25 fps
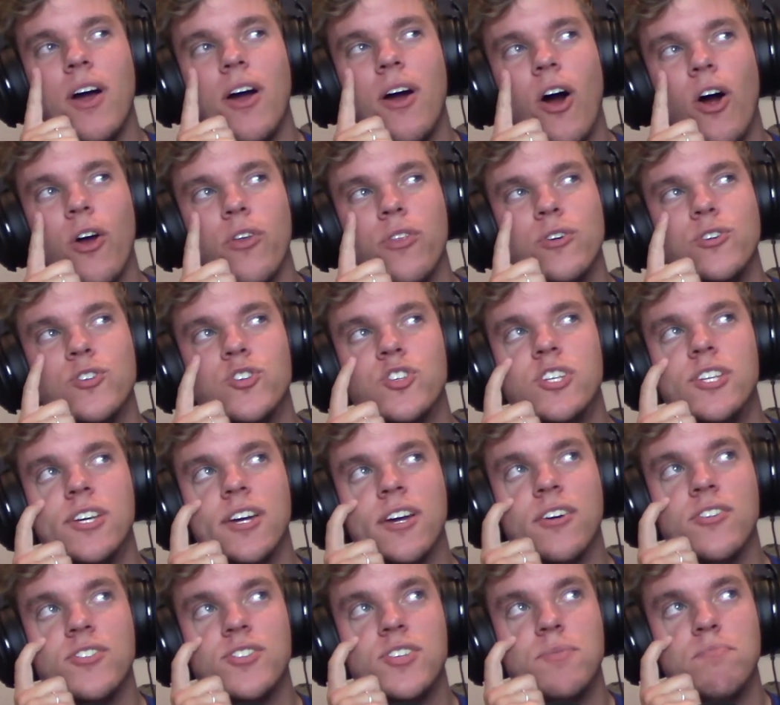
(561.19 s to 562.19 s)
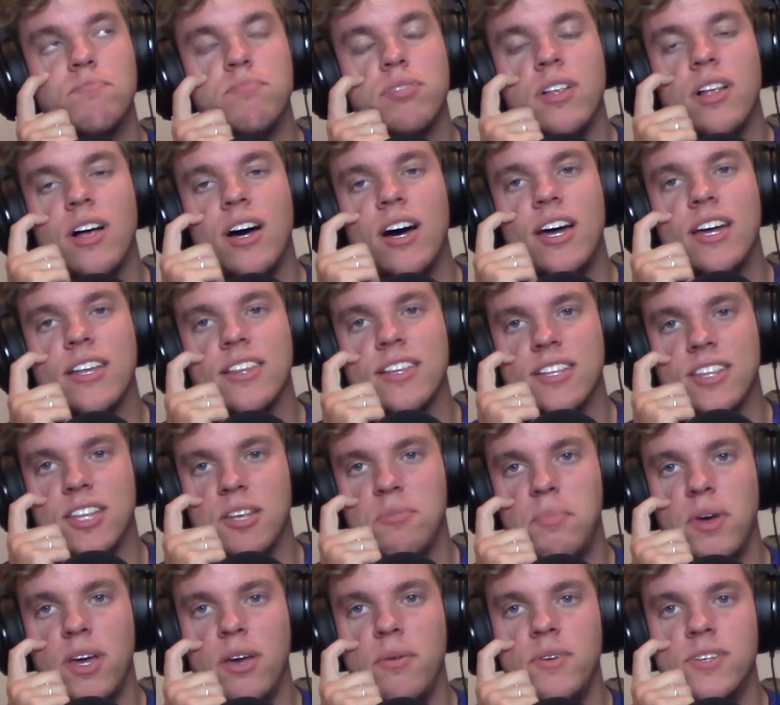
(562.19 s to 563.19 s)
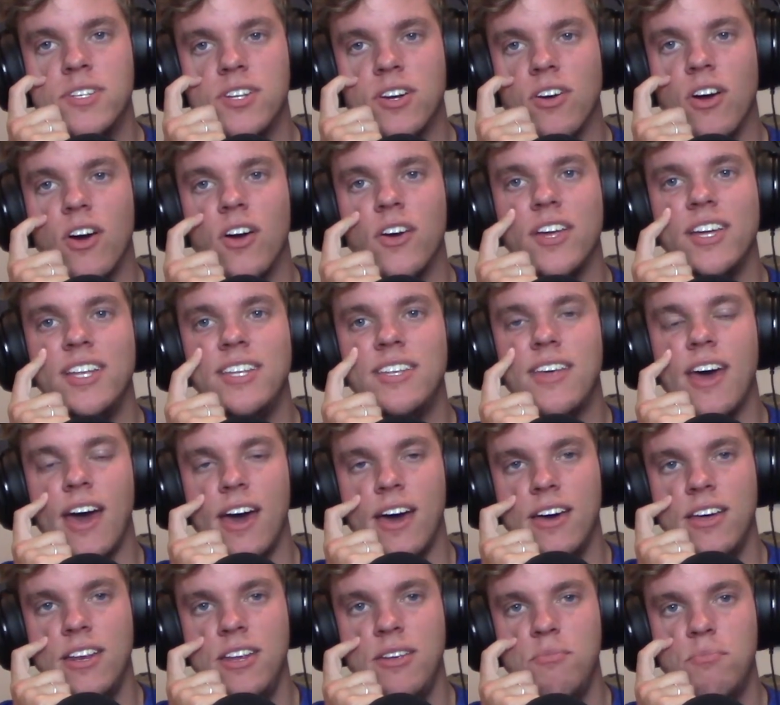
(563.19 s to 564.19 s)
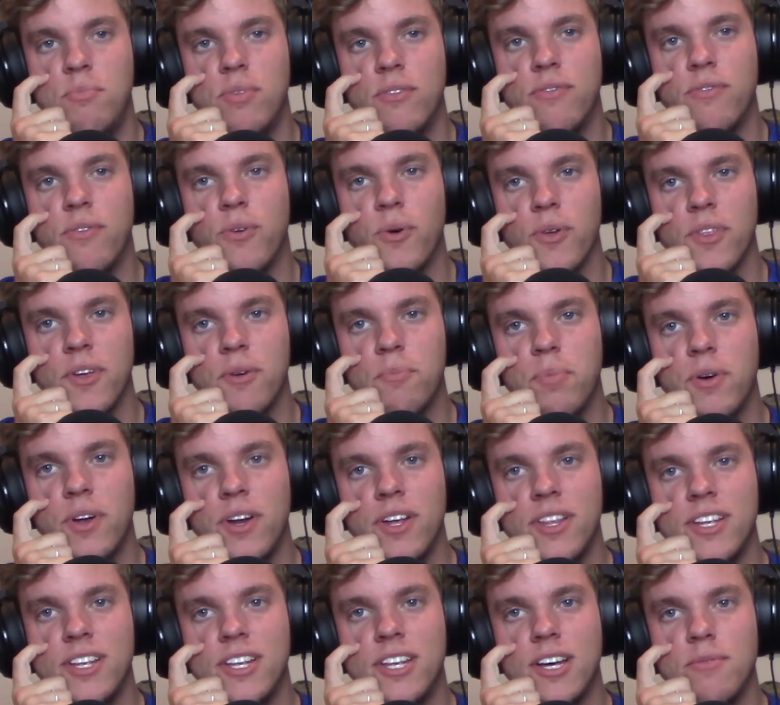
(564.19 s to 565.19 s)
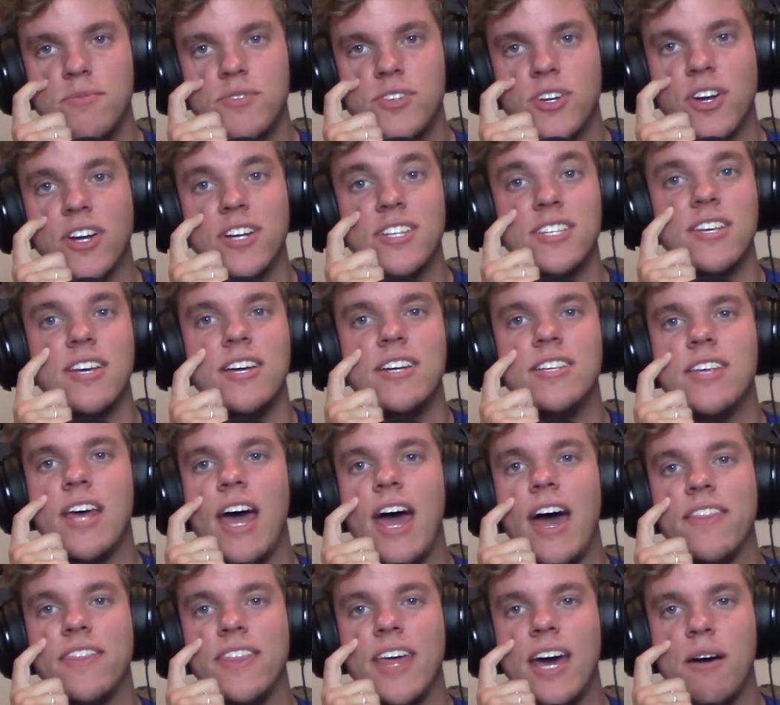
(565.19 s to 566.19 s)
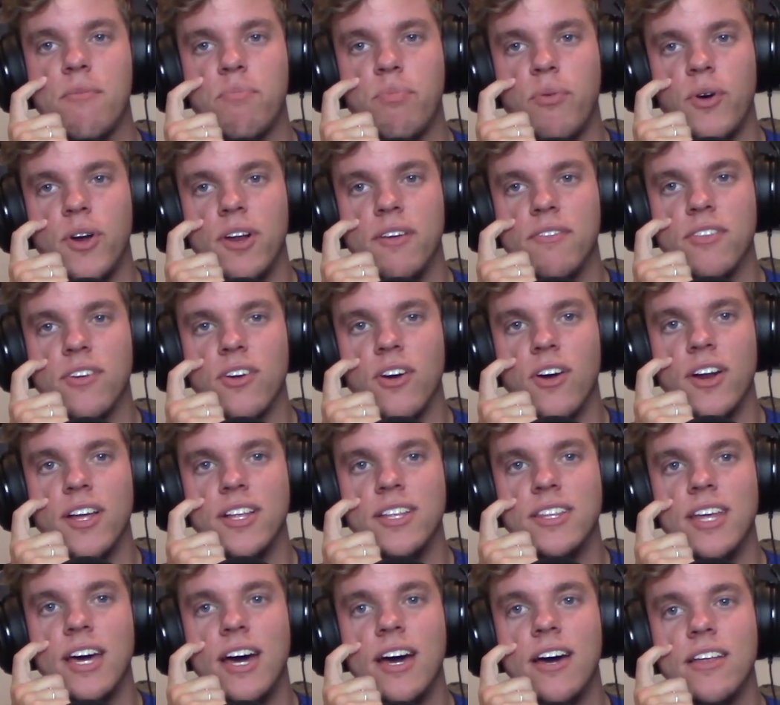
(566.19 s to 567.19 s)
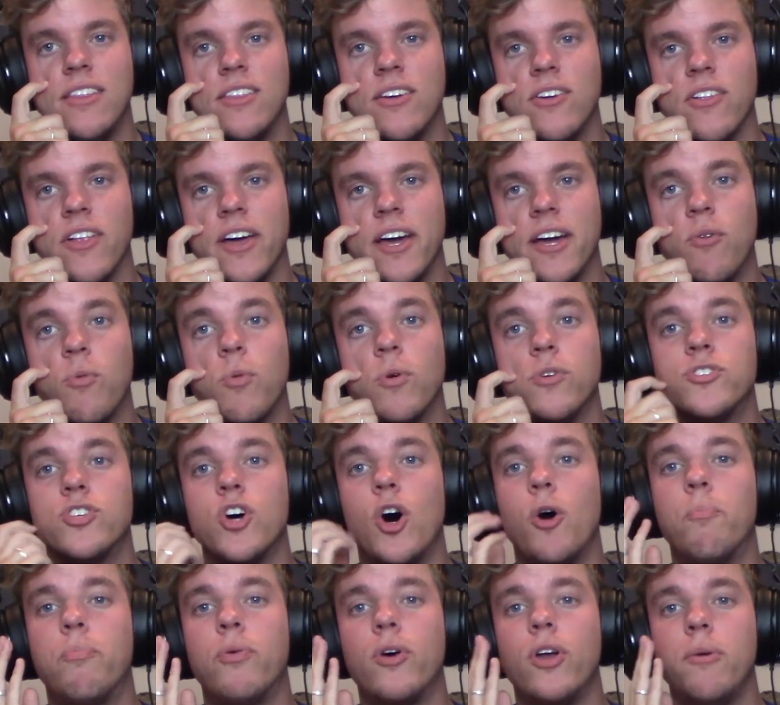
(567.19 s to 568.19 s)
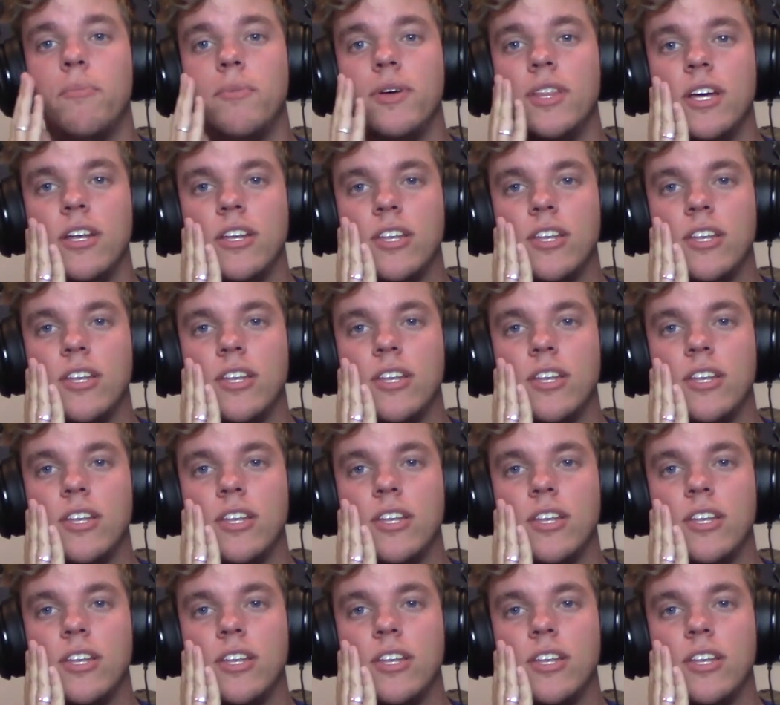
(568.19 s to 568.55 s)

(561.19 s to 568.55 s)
are those stickers implying that the babies are already dead before they're put in the dumpster? Because it's at that point, if they're already dead, they're like, well, don't put them in the